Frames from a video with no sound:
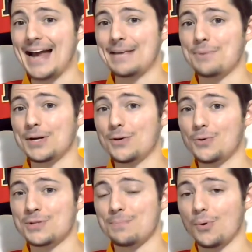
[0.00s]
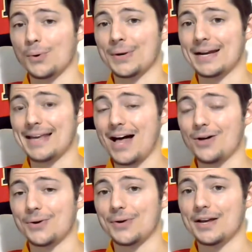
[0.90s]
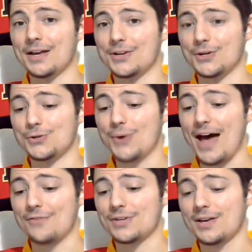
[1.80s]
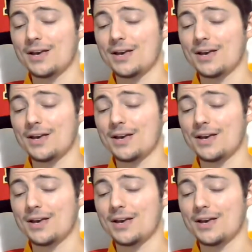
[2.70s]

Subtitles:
anybody who's important in Calgary to draft.